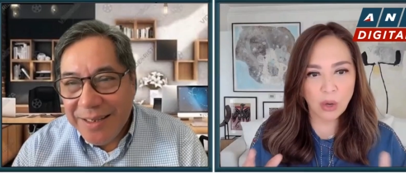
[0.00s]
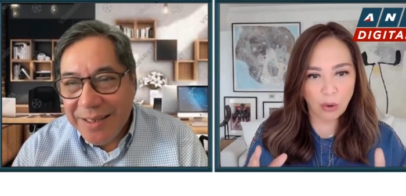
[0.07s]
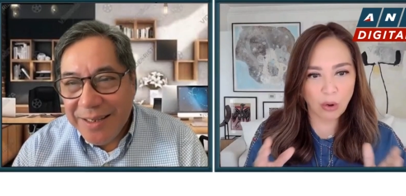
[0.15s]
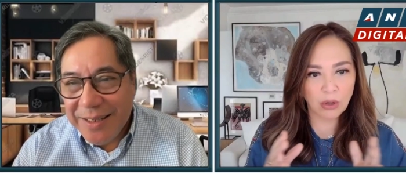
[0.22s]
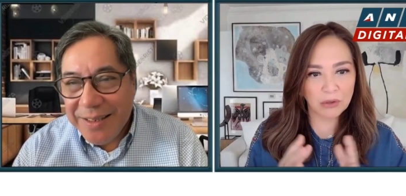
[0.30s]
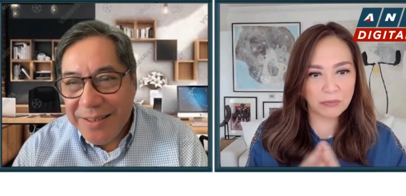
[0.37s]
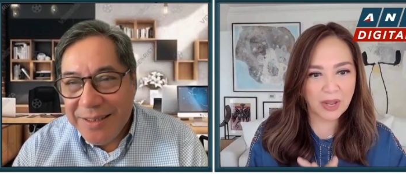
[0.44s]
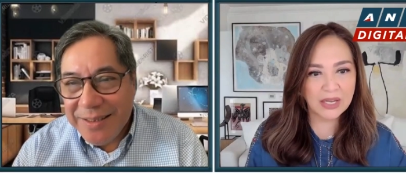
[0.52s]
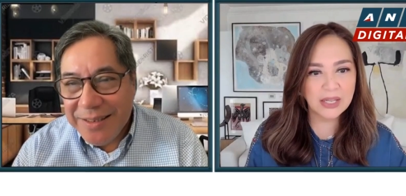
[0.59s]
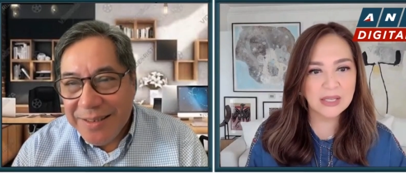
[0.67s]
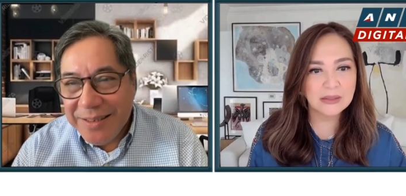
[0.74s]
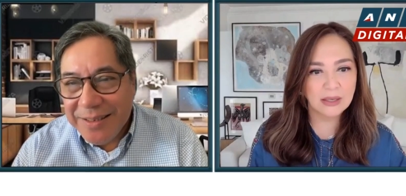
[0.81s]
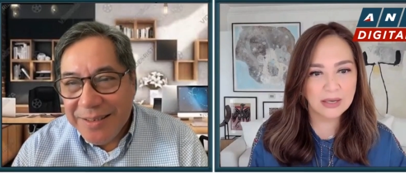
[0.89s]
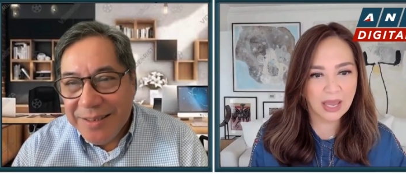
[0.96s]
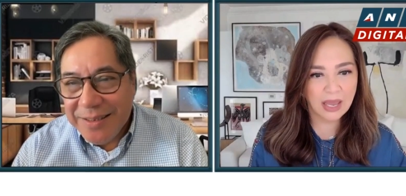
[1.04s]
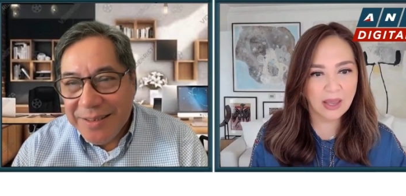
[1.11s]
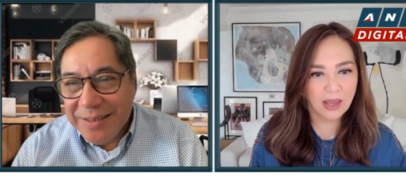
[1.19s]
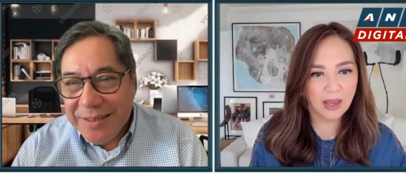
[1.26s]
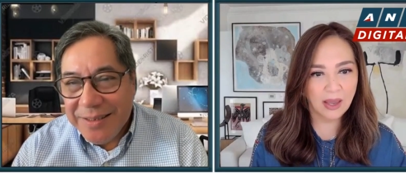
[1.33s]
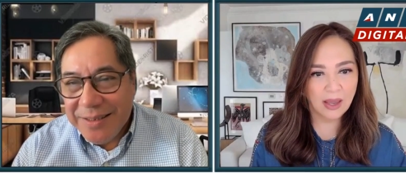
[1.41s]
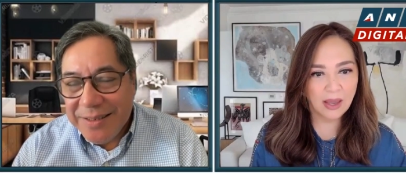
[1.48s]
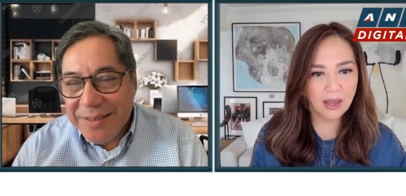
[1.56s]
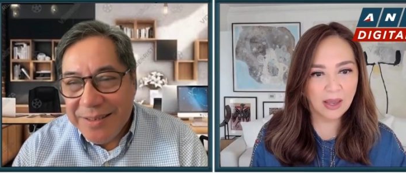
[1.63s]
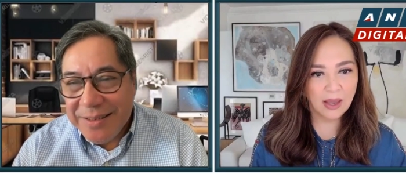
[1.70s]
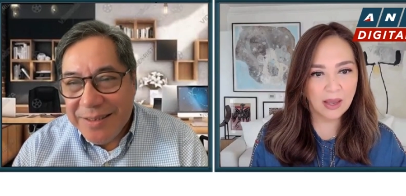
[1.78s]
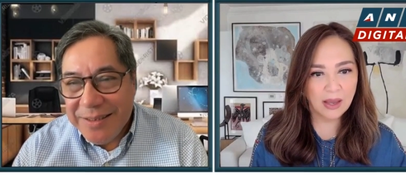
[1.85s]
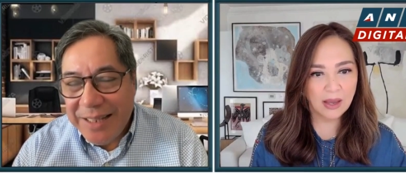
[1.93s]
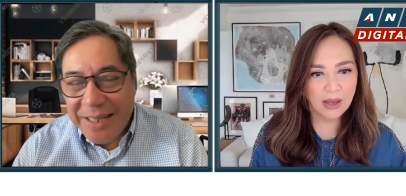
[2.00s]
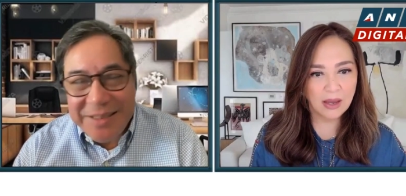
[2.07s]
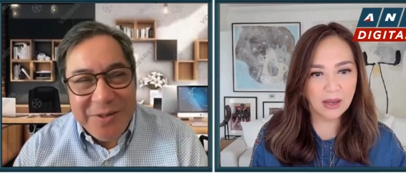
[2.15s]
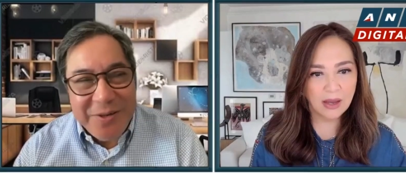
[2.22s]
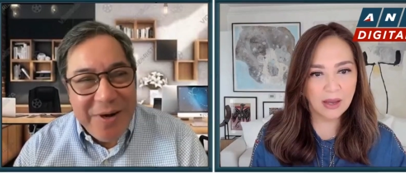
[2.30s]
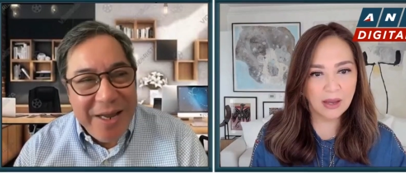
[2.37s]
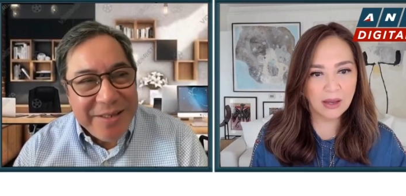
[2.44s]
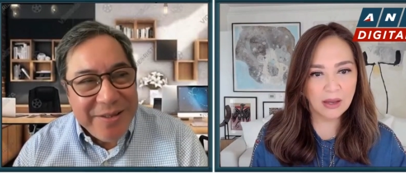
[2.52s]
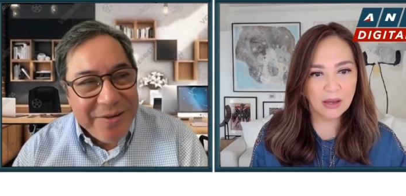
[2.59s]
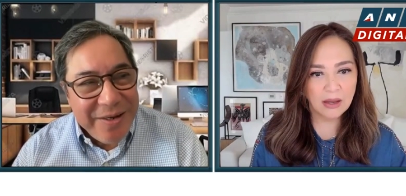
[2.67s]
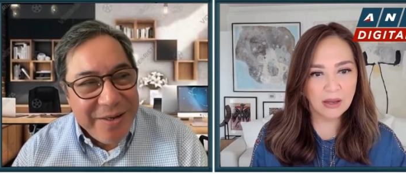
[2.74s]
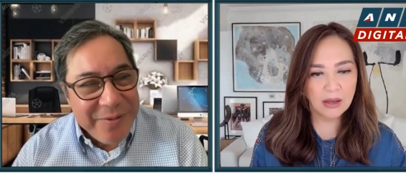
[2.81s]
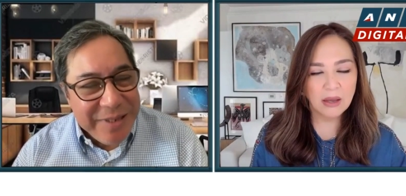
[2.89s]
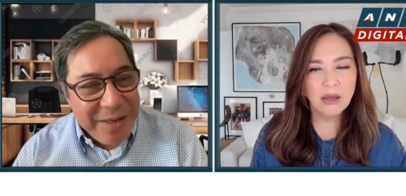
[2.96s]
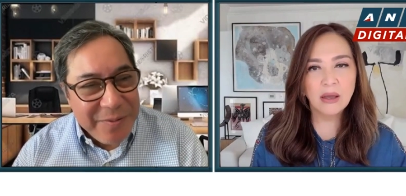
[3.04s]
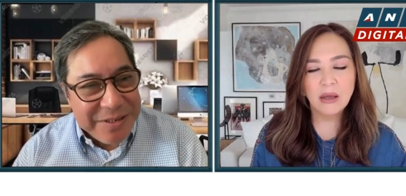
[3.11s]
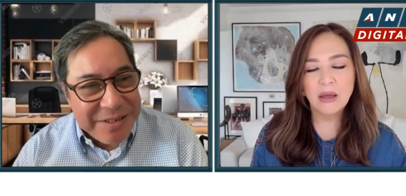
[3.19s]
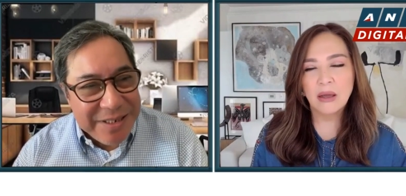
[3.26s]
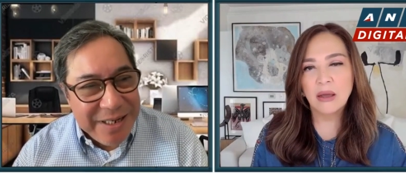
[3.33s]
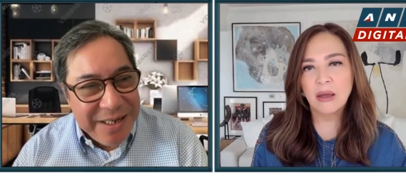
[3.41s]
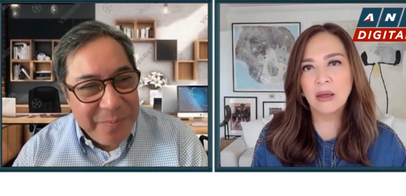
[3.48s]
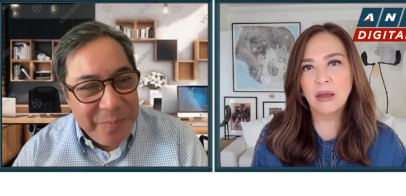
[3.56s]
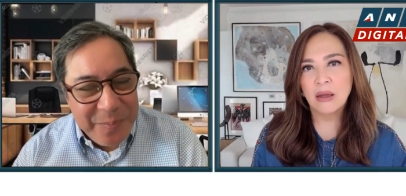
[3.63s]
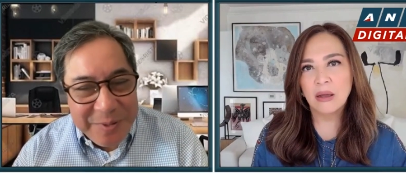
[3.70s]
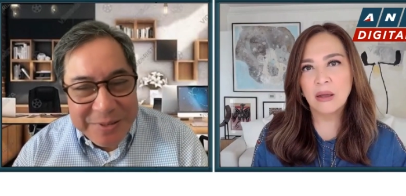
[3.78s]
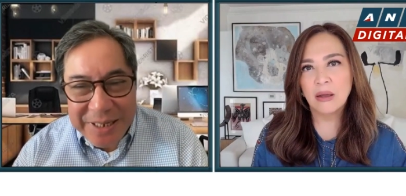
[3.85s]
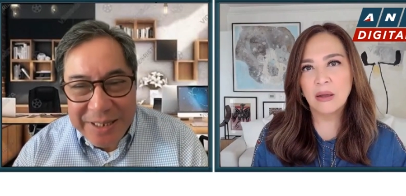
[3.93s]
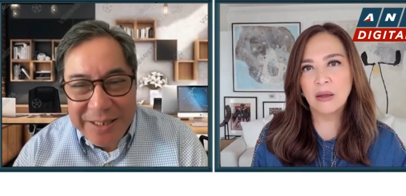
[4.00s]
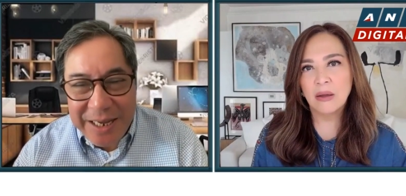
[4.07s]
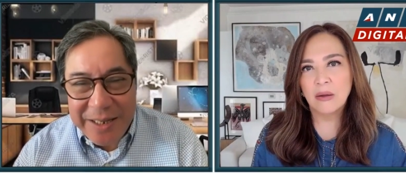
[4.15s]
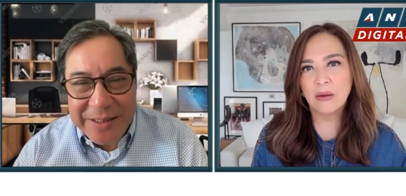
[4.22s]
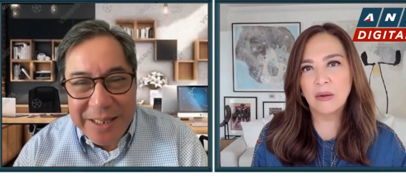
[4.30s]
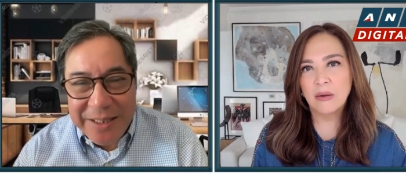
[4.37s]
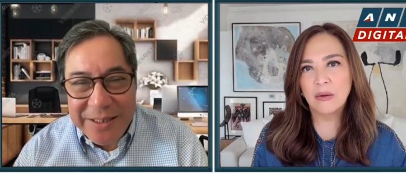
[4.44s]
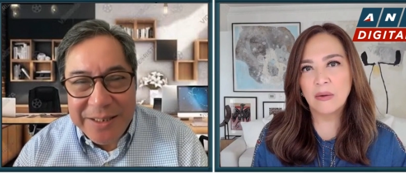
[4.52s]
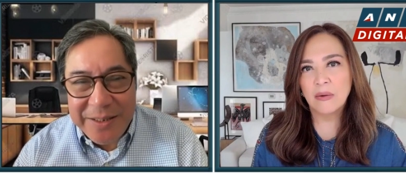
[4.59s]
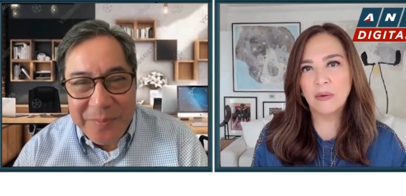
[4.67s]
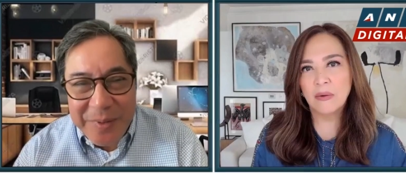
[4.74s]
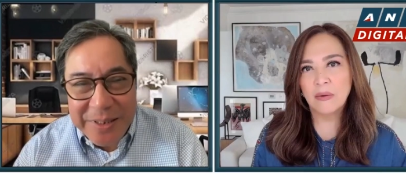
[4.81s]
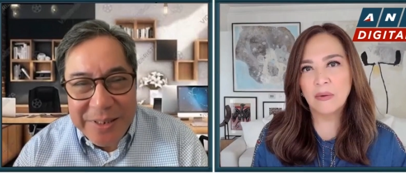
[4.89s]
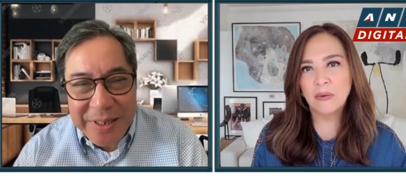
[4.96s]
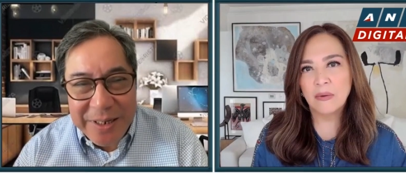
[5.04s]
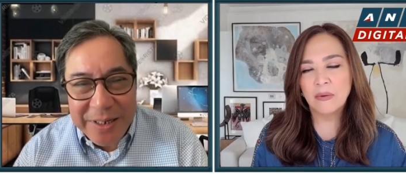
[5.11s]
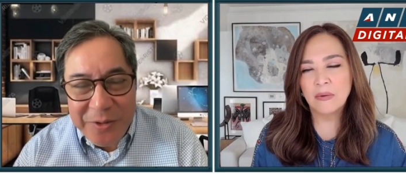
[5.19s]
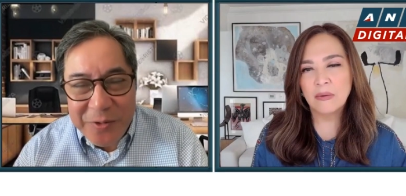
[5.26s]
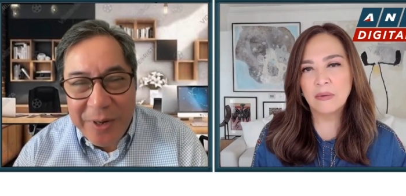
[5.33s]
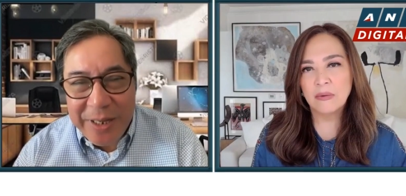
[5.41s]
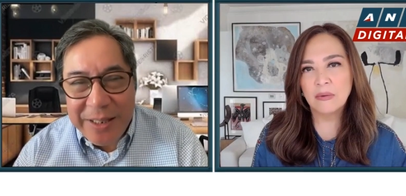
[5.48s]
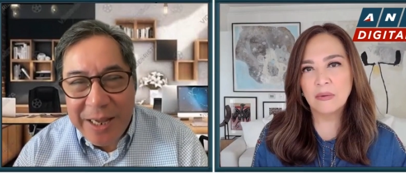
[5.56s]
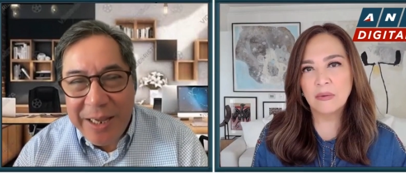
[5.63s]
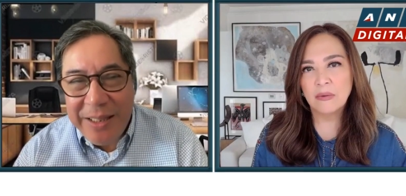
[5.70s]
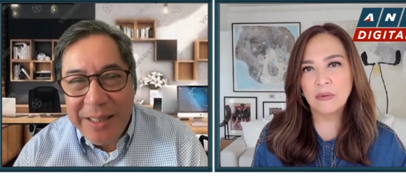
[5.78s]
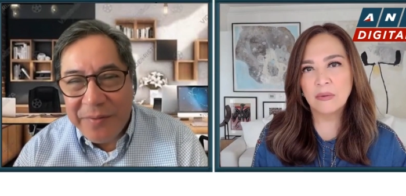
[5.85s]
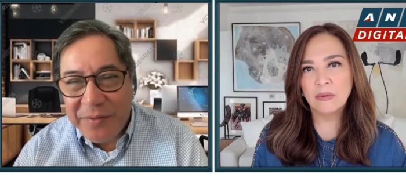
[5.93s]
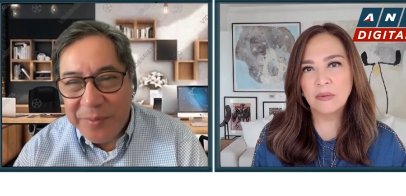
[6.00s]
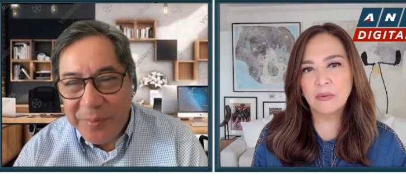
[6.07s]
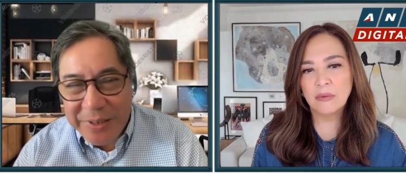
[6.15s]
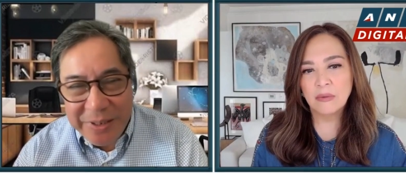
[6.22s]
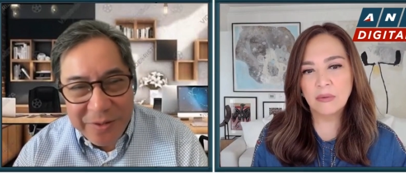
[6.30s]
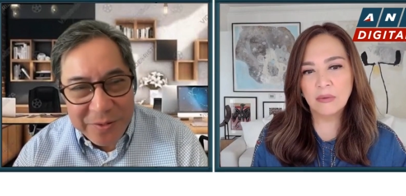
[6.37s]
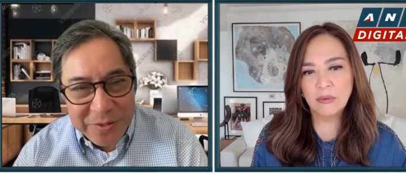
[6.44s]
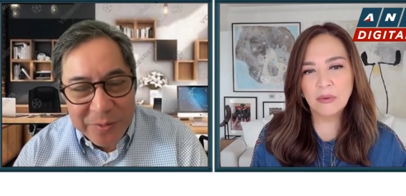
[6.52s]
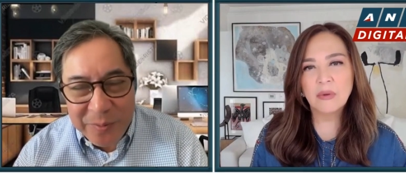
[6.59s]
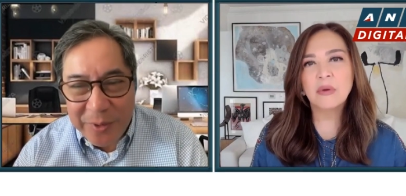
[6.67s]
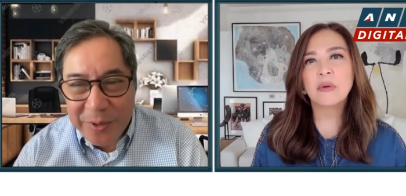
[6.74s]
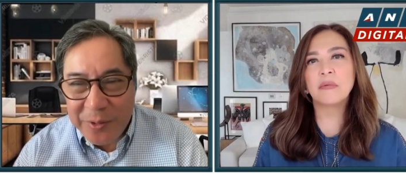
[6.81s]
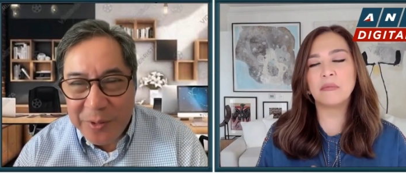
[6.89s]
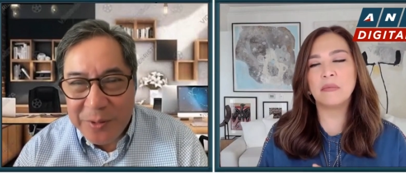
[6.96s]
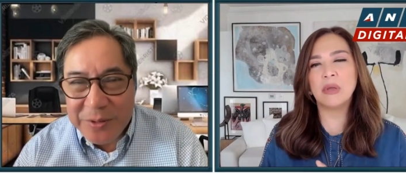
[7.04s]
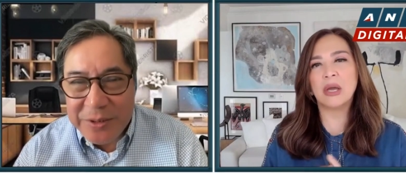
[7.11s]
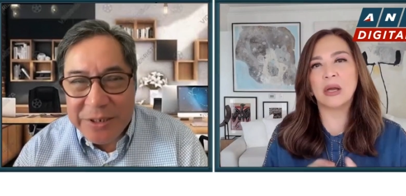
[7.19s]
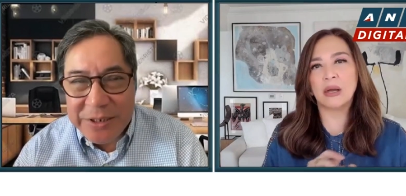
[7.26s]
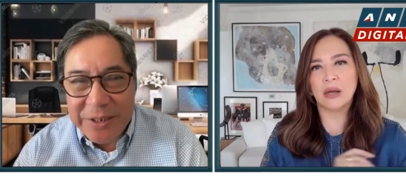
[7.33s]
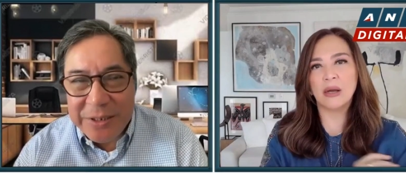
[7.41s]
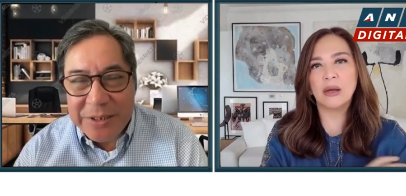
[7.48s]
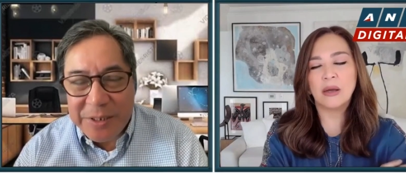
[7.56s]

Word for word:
Speaker 1: already today.
Speaker 2: That's correct. No? And when I was uh, presenting, I attended the meeting, a UN high level meeting on tuberculosis yeah. in